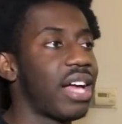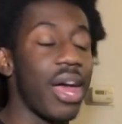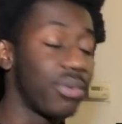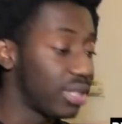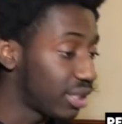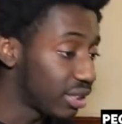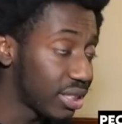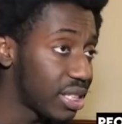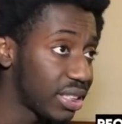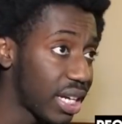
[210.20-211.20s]
I don't listen
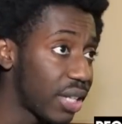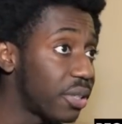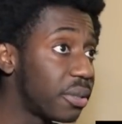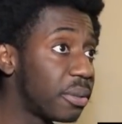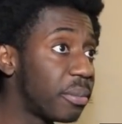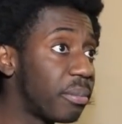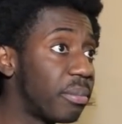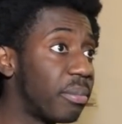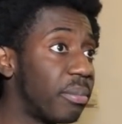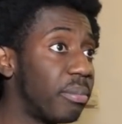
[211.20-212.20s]
to the Designer,
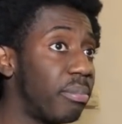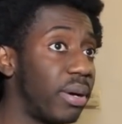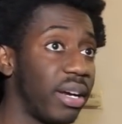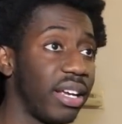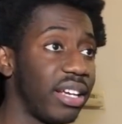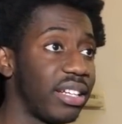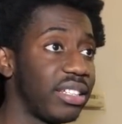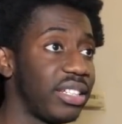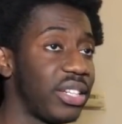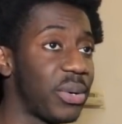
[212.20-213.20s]
but,
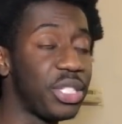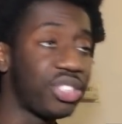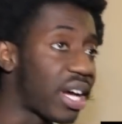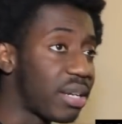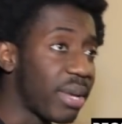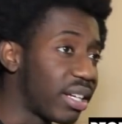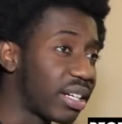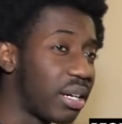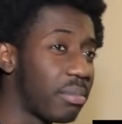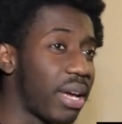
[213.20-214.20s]
you know, he's trying to make a
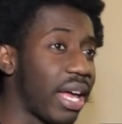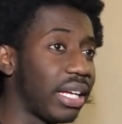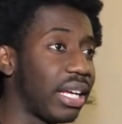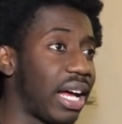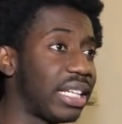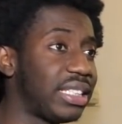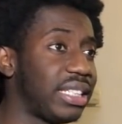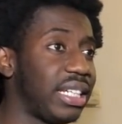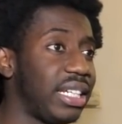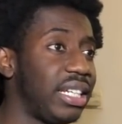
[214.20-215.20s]
comeback, I
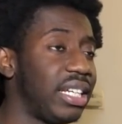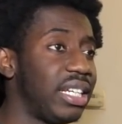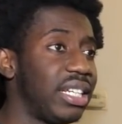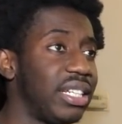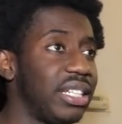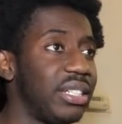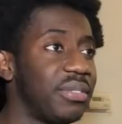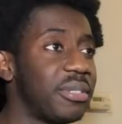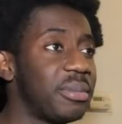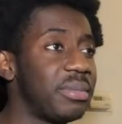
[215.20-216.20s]
see. You
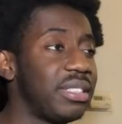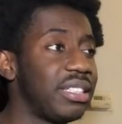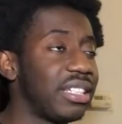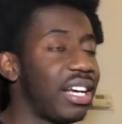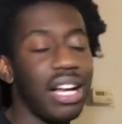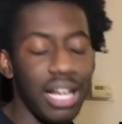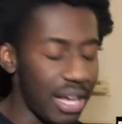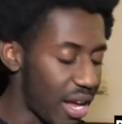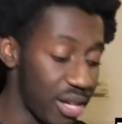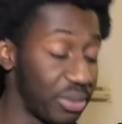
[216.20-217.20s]
feel me?
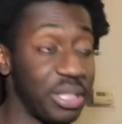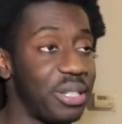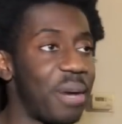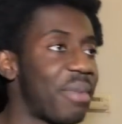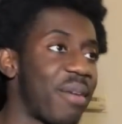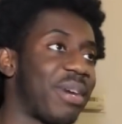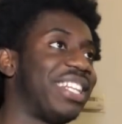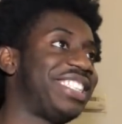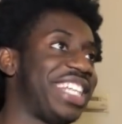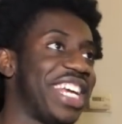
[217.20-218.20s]
I don't know. I'm not about
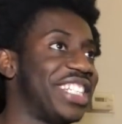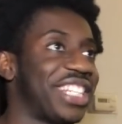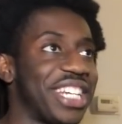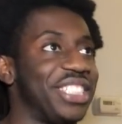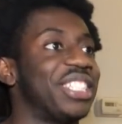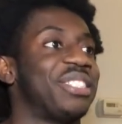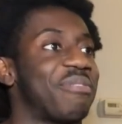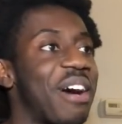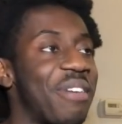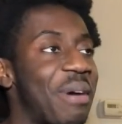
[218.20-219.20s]
to sit here and try to
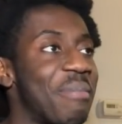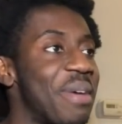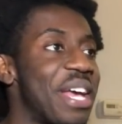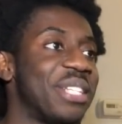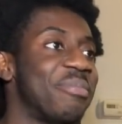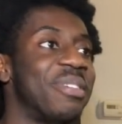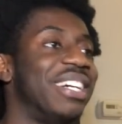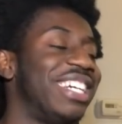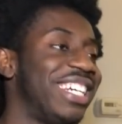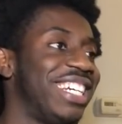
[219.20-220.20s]
justify my man's,
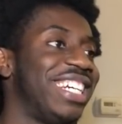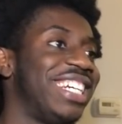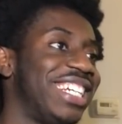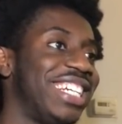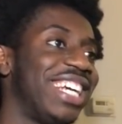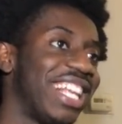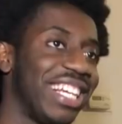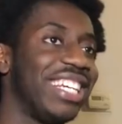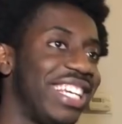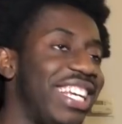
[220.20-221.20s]
but
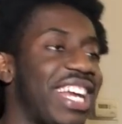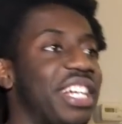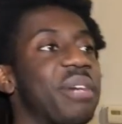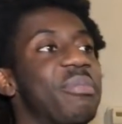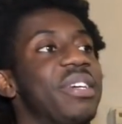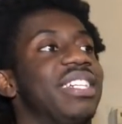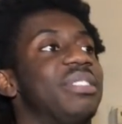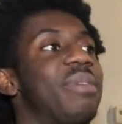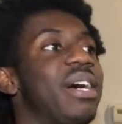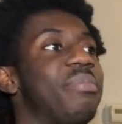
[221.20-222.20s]
he got a couple hits,
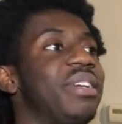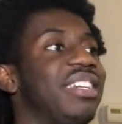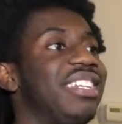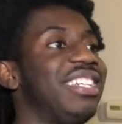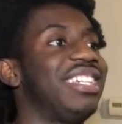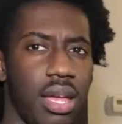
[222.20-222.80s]
in my opinion.